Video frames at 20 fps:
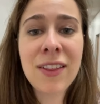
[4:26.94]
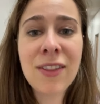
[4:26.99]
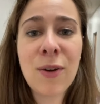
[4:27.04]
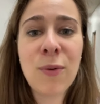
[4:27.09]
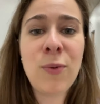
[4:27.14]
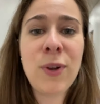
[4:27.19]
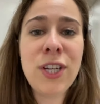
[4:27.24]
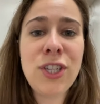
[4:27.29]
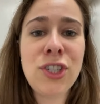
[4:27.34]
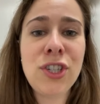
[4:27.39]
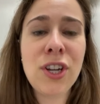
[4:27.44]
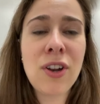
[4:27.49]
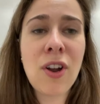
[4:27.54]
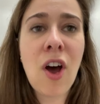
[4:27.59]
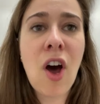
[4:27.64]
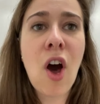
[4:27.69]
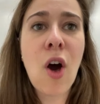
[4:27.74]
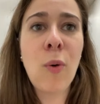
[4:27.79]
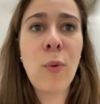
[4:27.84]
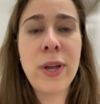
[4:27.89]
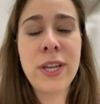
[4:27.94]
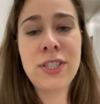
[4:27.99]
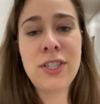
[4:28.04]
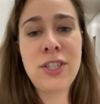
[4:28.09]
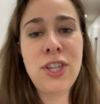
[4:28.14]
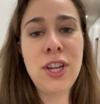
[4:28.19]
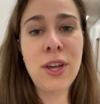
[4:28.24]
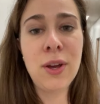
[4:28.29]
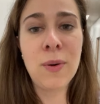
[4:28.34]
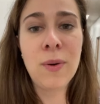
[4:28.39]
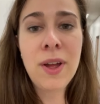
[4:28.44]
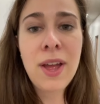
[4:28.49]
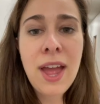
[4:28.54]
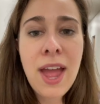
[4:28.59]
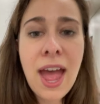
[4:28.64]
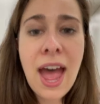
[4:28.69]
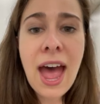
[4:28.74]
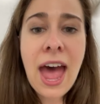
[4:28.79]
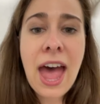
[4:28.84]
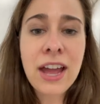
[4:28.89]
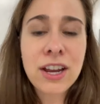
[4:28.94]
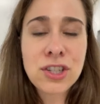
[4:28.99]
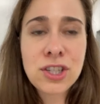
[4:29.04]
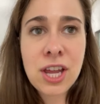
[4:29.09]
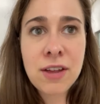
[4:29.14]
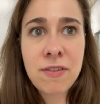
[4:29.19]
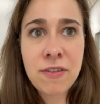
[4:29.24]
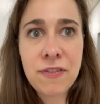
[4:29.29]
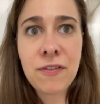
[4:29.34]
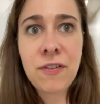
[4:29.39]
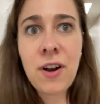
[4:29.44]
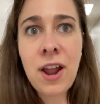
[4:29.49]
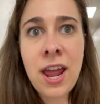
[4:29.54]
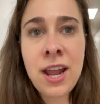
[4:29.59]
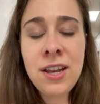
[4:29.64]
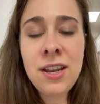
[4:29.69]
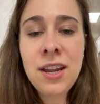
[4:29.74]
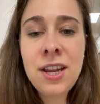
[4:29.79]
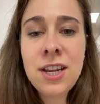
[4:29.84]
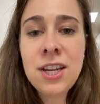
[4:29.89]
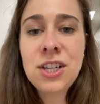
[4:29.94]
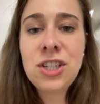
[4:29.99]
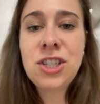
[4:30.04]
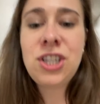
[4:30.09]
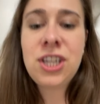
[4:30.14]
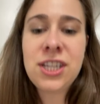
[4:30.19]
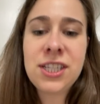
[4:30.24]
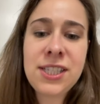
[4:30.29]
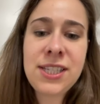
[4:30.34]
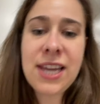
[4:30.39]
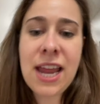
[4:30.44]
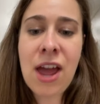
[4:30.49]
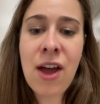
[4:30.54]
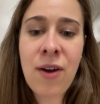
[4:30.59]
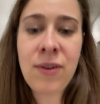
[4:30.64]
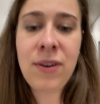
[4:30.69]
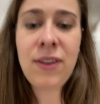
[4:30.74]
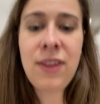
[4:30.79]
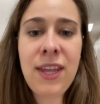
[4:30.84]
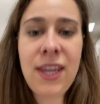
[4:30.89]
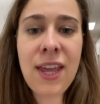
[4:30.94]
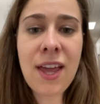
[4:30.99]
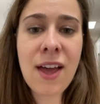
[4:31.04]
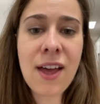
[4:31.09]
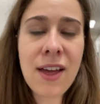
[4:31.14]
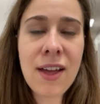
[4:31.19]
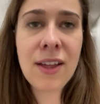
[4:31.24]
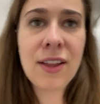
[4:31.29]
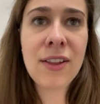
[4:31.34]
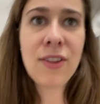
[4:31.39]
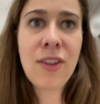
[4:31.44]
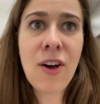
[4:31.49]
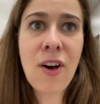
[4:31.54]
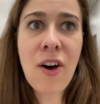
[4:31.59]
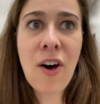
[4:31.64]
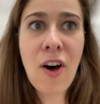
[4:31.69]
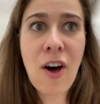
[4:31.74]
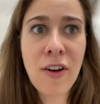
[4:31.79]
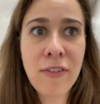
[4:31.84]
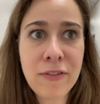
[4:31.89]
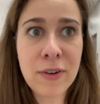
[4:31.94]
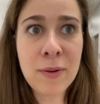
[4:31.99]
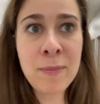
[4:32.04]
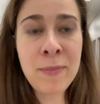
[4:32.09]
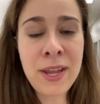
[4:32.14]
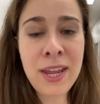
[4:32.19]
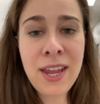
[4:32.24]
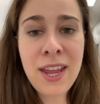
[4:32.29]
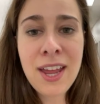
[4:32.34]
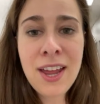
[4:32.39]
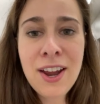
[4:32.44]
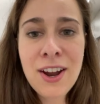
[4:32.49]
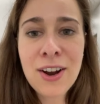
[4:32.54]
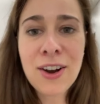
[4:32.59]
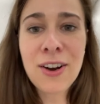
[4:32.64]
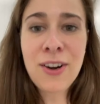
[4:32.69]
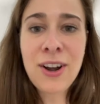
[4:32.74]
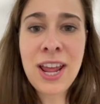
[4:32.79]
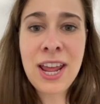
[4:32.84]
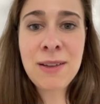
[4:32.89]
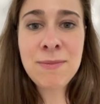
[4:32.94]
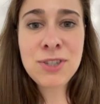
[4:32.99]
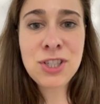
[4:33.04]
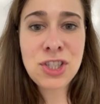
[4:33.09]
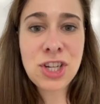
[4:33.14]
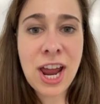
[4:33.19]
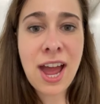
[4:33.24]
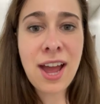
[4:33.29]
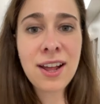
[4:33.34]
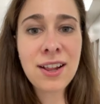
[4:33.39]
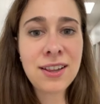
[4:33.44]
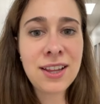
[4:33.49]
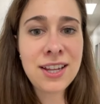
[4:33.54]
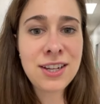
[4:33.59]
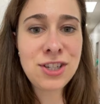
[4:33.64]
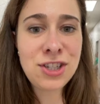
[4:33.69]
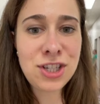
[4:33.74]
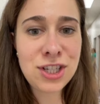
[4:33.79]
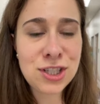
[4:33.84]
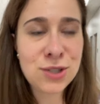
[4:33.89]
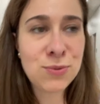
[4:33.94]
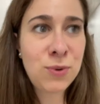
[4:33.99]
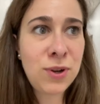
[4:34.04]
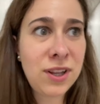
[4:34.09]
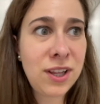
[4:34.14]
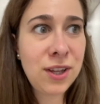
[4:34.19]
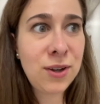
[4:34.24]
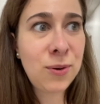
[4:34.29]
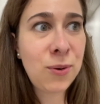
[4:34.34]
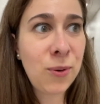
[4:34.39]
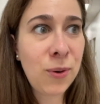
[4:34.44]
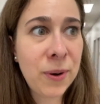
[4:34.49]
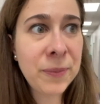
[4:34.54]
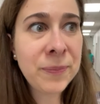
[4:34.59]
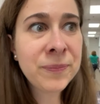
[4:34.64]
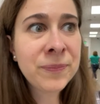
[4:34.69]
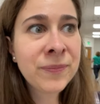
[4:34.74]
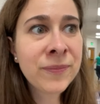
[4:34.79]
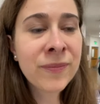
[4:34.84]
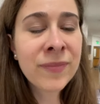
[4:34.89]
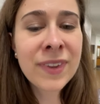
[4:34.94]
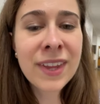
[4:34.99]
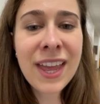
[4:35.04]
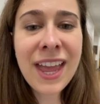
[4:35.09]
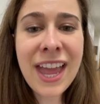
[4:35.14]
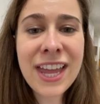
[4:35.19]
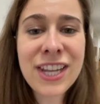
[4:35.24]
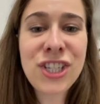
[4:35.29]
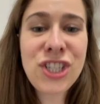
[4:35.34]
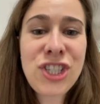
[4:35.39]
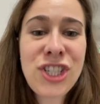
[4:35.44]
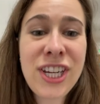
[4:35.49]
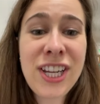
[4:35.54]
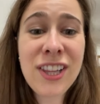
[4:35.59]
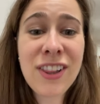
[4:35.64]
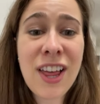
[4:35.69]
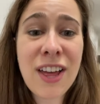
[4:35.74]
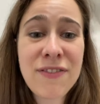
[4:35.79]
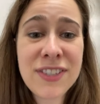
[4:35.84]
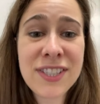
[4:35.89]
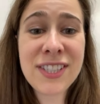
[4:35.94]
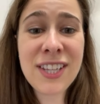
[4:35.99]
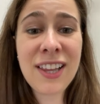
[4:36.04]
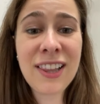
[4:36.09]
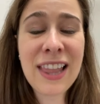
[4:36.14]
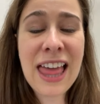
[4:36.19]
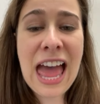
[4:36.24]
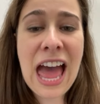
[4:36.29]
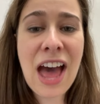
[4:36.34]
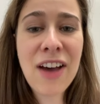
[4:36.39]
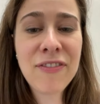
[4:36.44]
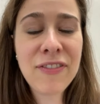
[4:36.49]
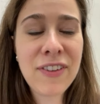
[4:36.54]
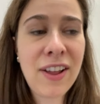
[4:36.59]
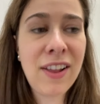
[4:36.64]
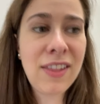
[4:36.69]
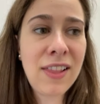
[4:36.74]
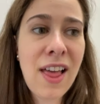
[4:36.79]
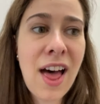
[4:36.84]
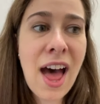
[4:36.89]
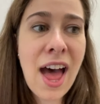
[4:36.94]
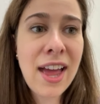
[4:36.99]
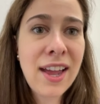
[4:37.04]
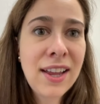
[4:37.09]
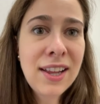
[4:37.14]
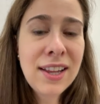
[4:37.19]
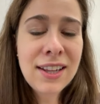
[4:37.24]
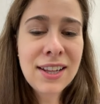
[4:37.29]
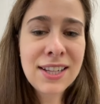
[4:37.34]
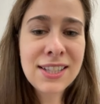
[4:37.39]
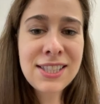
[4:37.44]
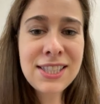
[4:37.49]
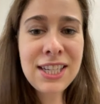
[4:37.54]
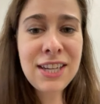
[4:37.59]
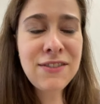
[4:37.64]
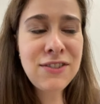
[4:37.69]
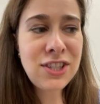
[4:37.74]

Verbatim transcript: I actually have a friend. She's down the, uh, the hall from me. Her name's Jacqueline. She's really cool and she loves to laugh a lot. Let's see if she's in her office. She is in her